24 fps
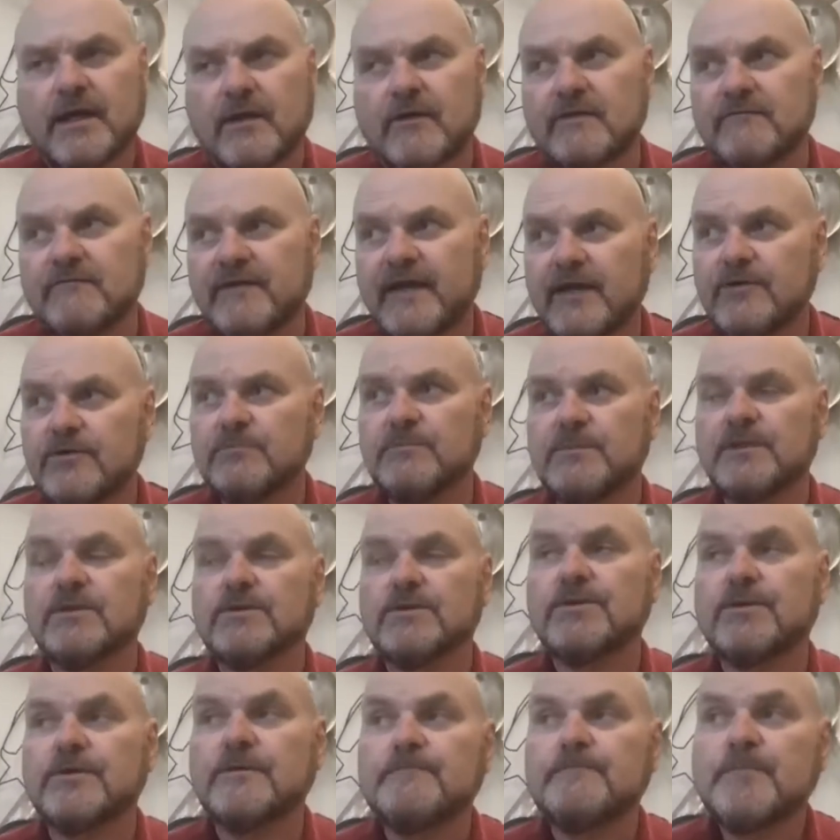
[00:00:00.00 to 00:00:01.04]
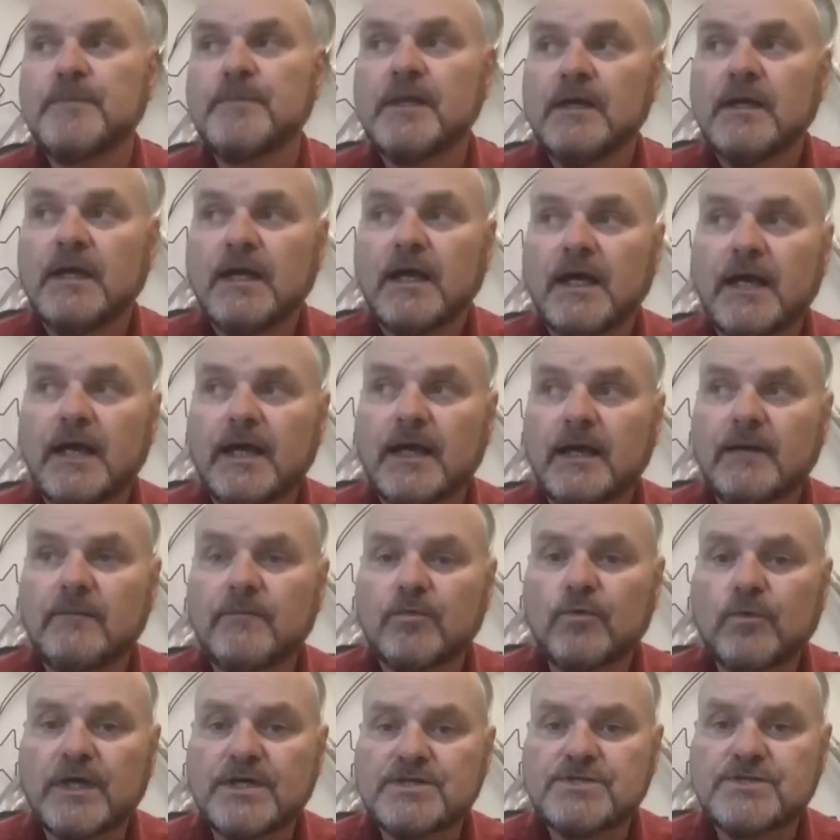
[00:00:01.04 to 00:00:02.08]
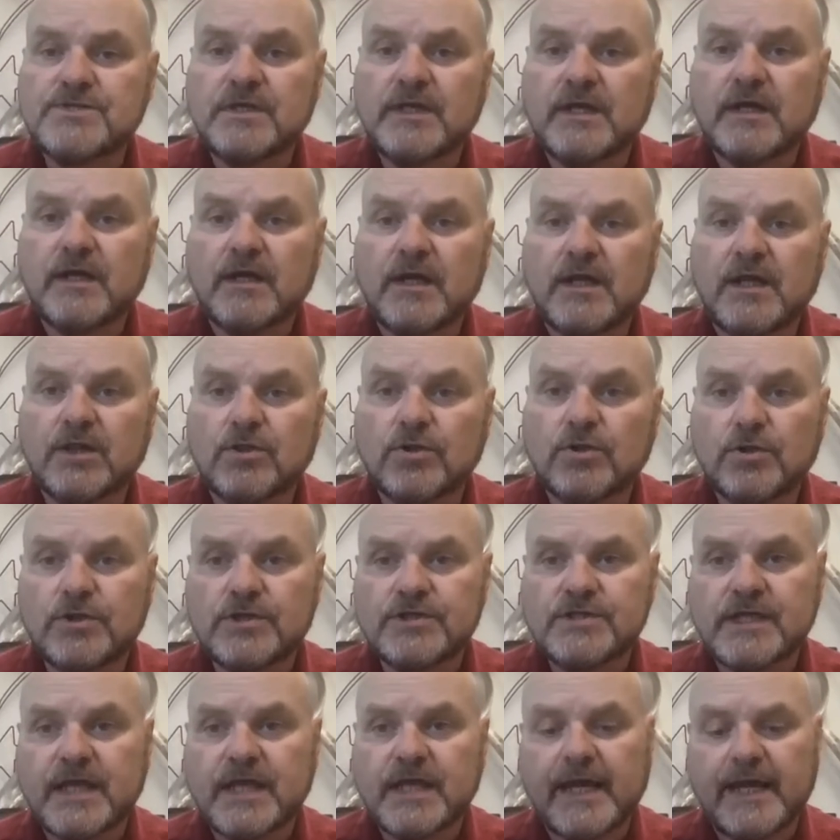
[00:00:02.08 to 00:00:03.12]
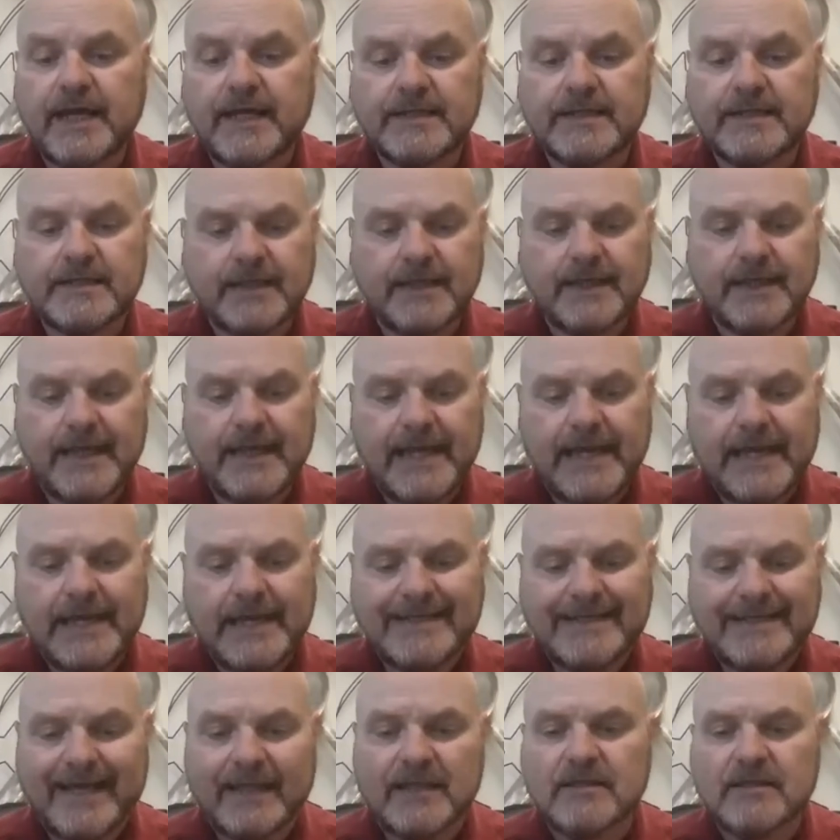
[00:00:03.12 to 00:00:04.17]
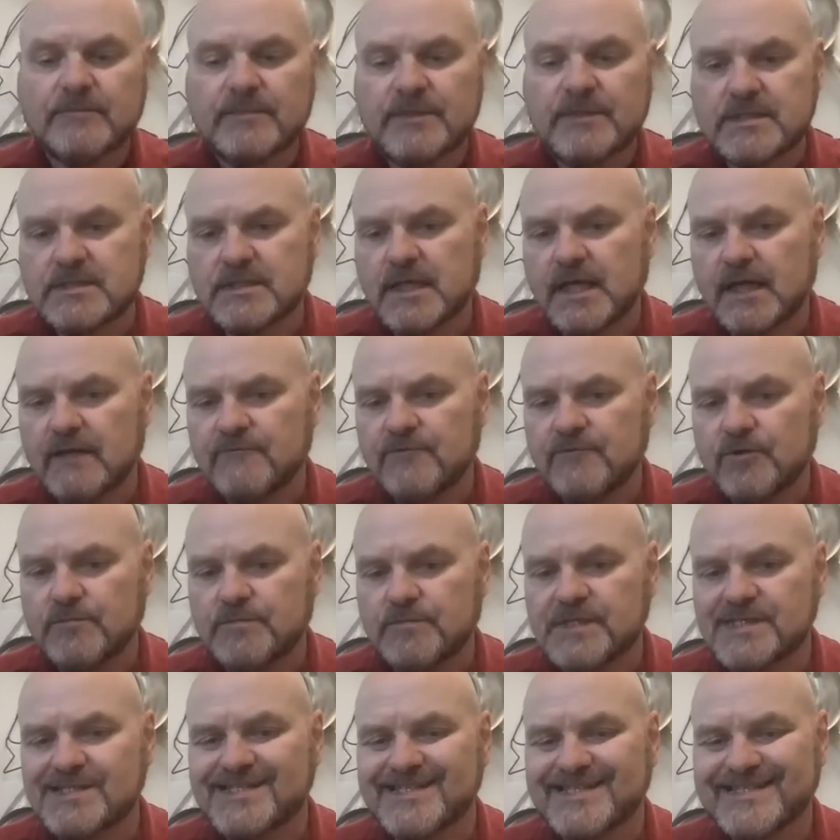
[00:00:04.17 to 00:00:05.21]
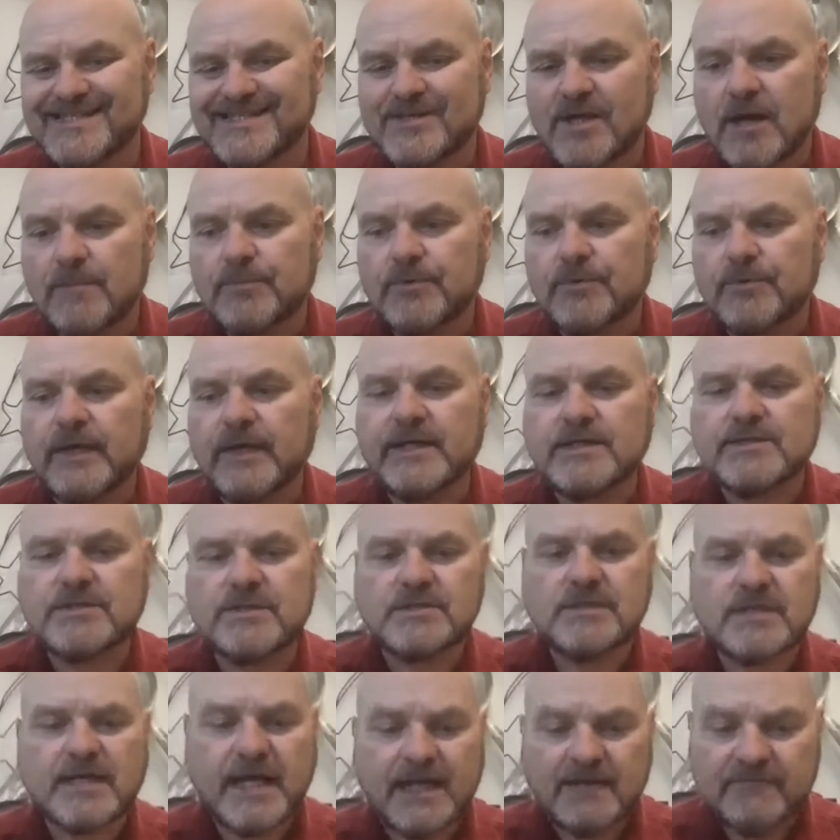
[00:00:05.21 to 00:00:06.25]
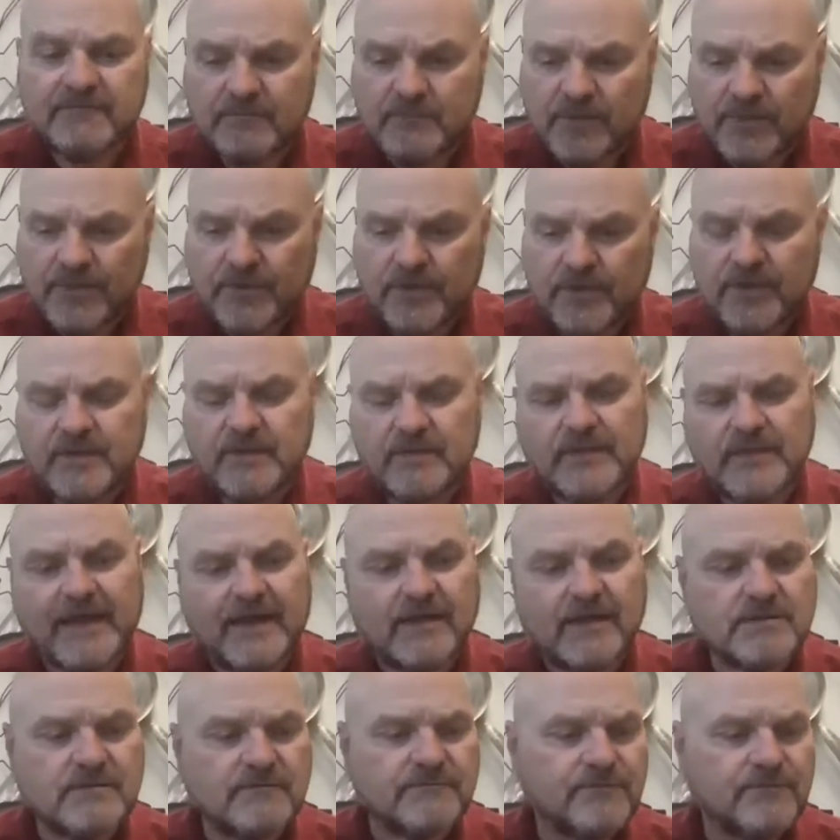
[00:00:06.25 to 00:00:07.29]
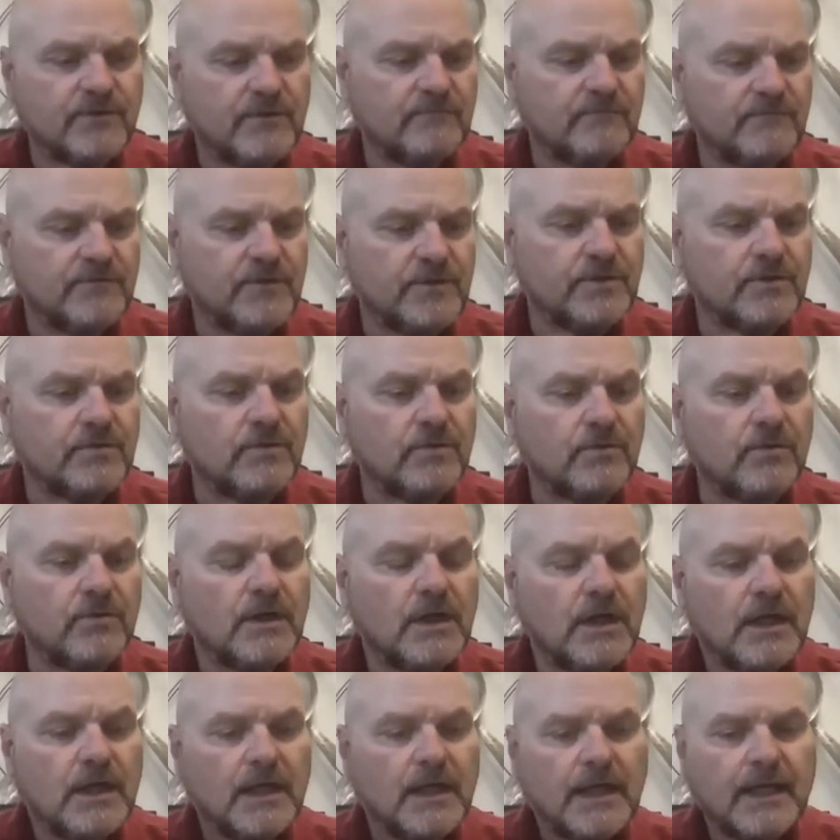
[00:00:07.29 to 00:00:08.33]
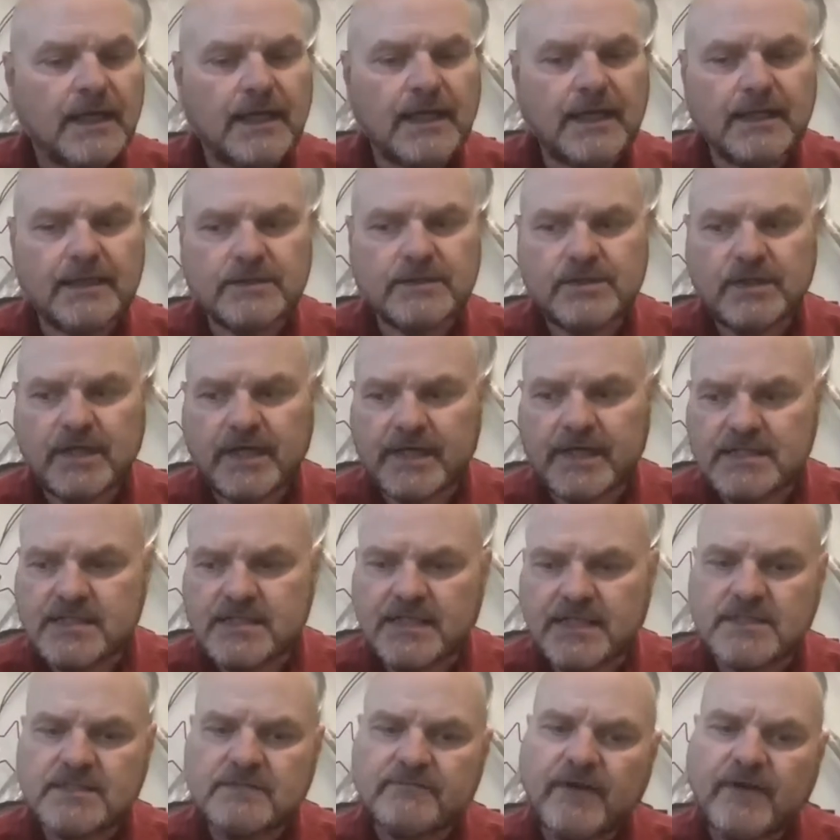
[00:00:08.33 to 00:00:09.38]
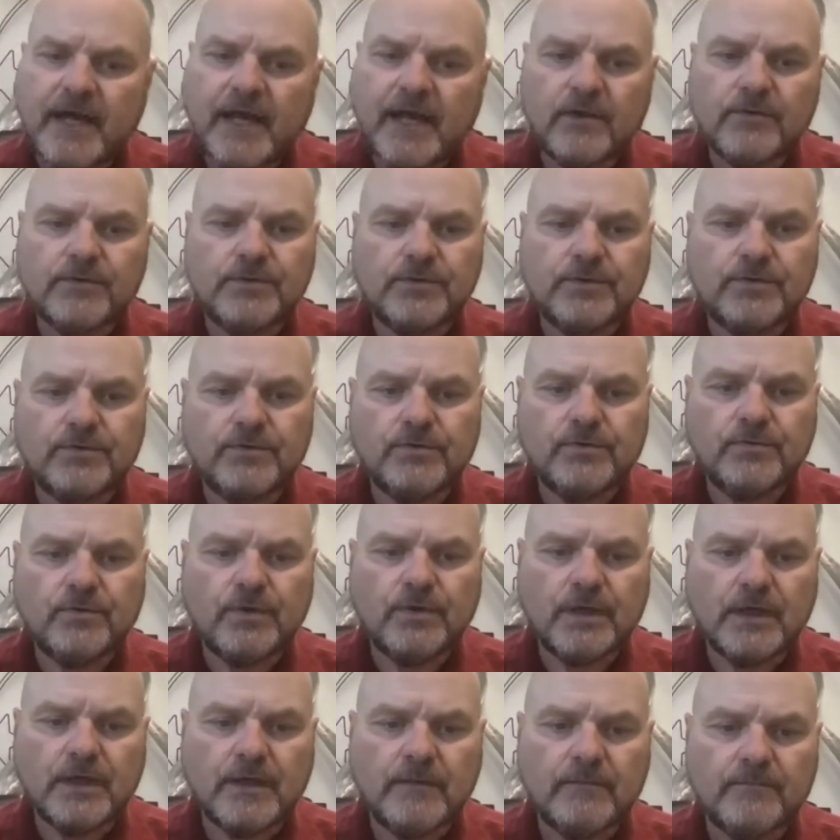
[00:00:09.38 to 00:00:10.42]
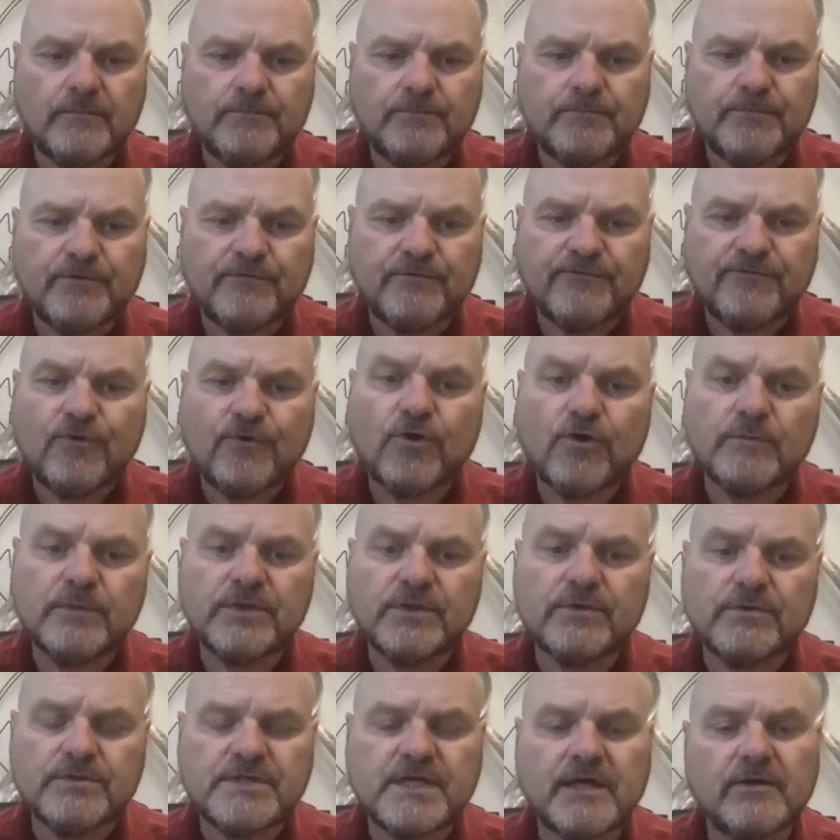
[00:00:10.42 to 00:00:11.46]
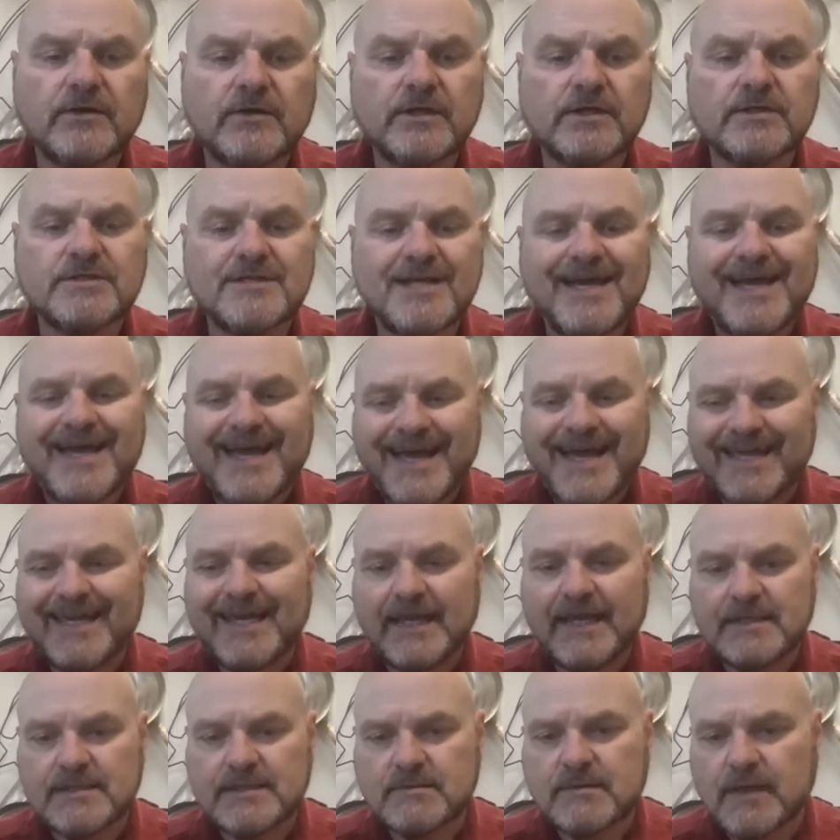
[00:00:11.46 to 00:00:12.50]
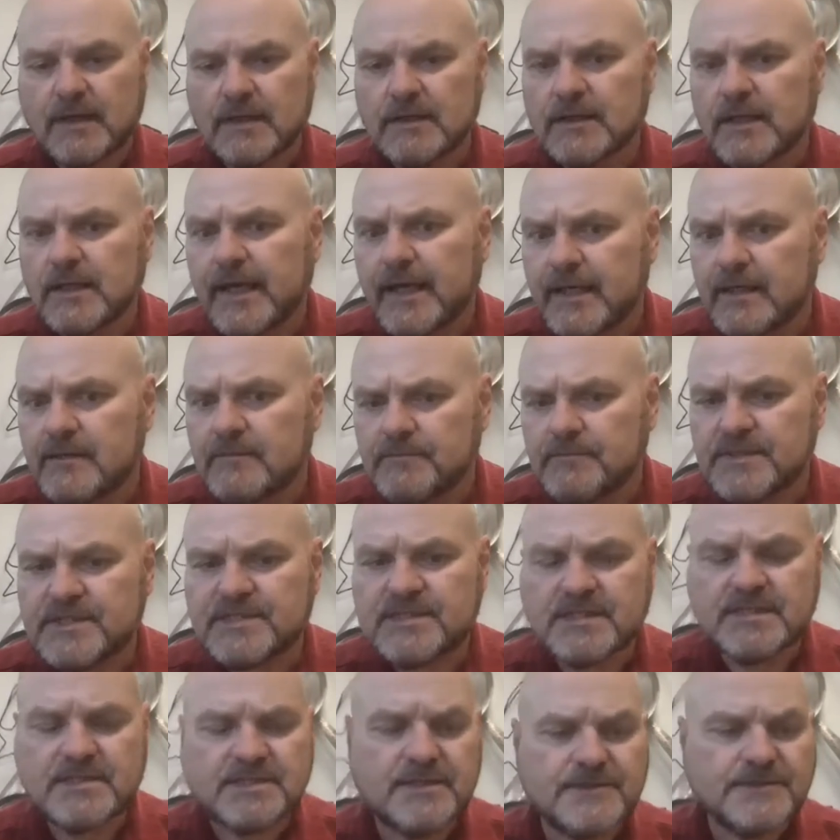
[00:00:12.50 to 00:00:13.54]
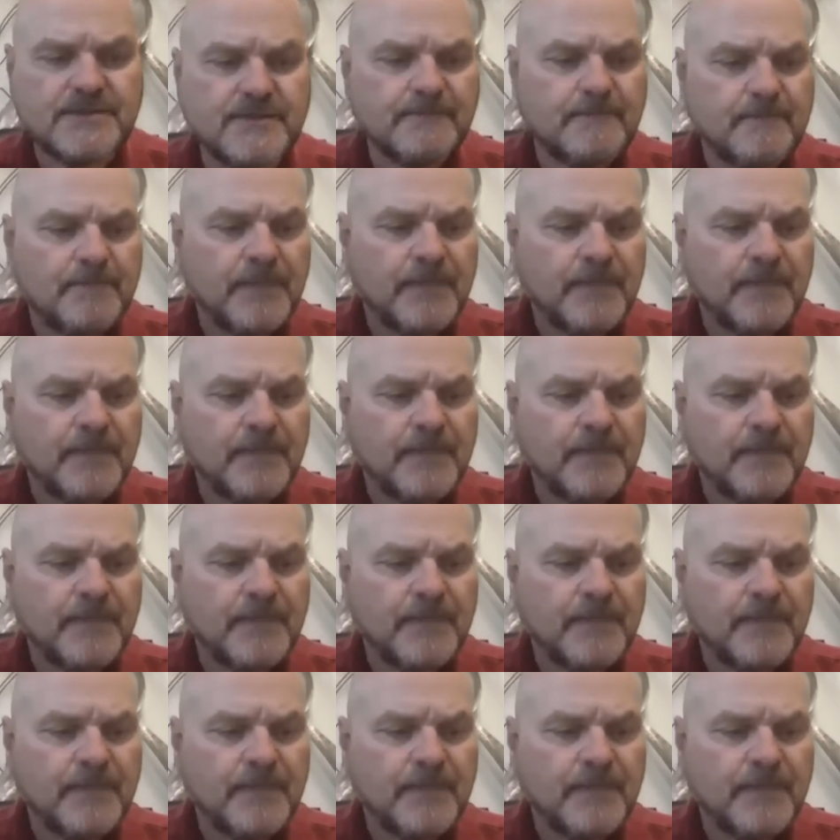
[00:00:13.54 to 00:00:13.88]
And a value builder questionnaire looks at 8 elements of your business's operations, kind of from a 30,000-foot view, to get a sense of how you perform in those areas against like businesses.